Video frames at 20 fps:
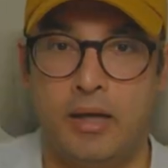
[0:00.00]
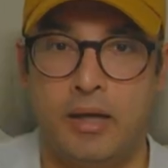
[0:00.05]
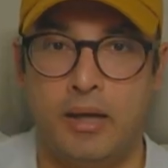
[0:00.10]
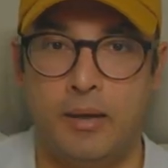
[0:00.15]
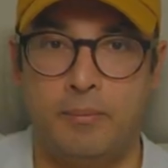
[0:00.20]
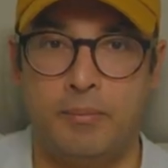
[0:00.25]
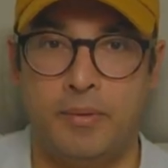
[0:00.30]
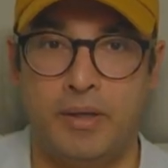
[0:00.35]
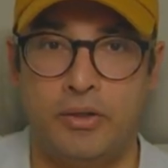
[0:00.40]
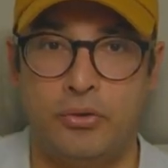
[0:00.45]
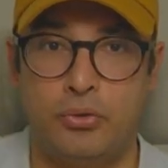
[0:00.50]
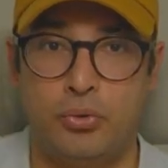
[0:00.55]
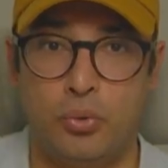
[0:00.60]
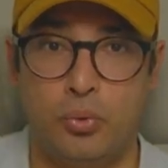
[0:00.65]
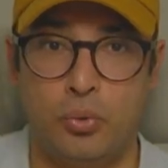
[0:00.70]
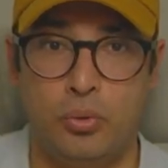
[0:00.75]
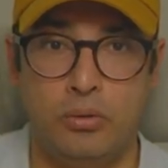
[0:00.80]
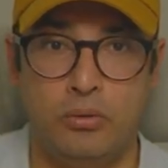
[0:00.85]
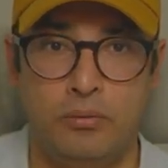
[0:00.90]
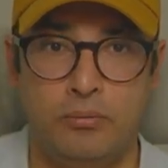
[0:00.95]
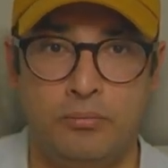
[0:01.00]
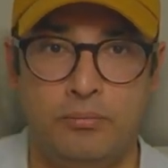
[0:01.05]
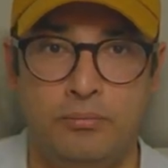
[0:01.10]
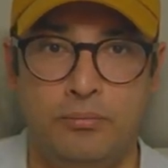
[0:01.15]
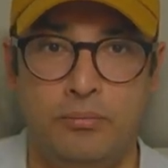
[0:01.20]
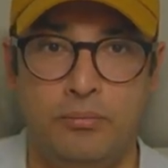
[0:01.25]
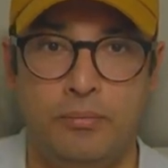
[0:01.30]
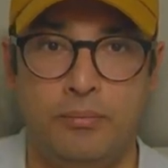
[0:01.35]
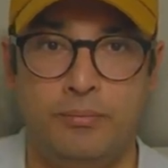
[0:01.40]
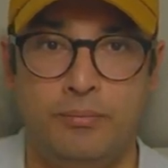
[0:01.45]
a tool,
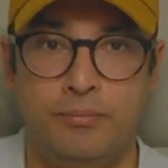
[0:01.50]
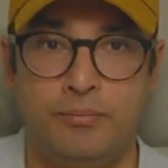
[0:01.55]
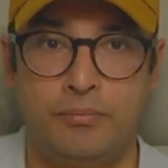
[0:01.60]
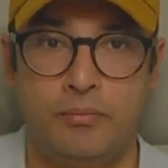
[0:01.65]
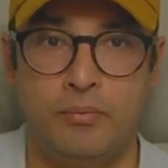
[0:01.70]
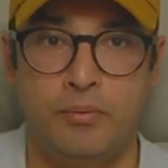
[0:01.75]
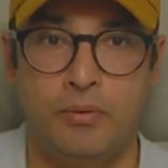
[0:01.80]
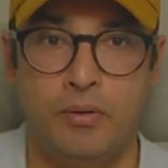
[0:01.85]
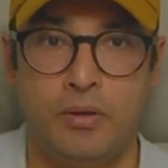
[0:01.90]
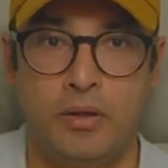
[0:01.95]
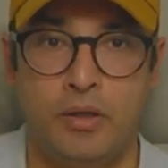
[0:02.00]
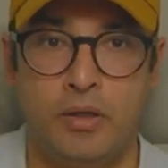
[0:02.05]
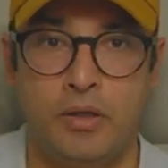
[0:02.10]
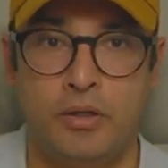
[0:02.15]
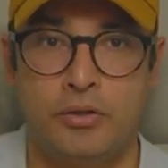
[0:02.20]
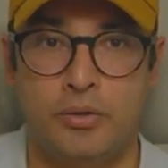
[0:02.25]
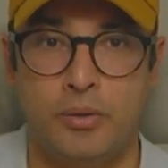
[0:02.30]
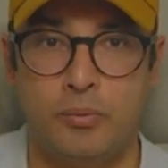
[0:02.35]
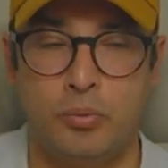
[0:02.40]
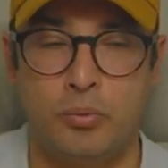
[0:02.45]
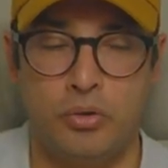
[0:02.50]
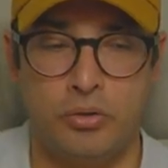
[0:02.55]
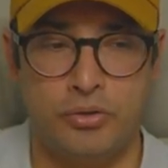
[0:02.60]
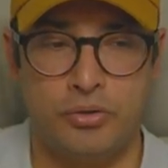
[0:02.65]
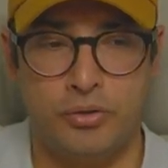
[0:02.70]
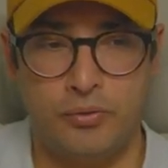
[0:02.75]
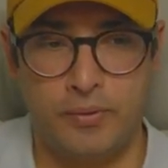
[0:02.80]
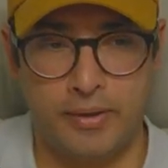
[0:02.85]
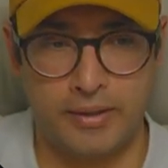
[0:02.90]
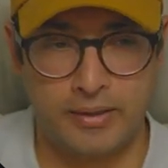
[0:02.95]
so it will not
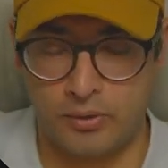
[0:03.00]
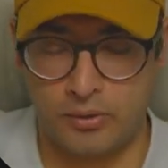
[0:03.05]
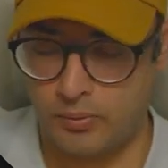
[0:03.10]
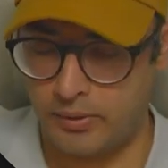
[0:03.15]
directly query it,